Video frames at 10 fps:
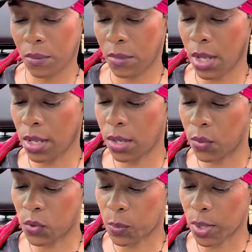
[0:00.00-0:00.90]
Thank you,
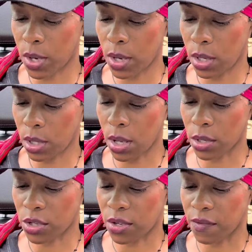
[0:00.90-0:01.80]
Spirit. Look,
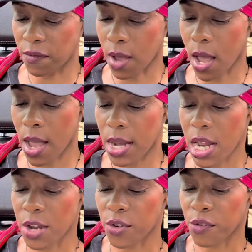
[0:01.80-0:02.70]
divine
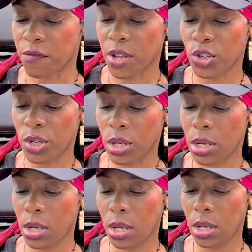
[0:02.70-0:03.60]

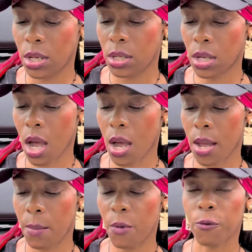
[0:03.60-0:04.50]
intervention,
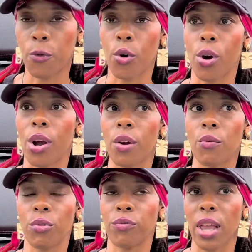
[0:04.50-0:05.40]
time for
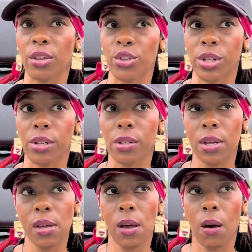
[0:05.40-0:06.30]
reflection.
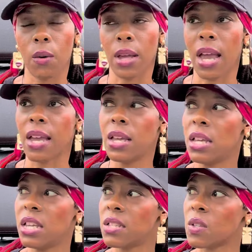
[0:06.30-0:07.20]
Okay,
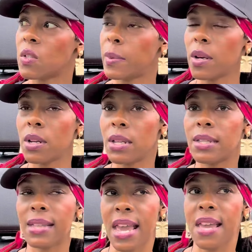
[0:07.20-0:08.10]
so Spirit is
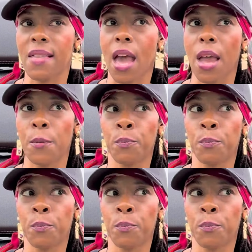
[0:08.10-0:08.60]
saying that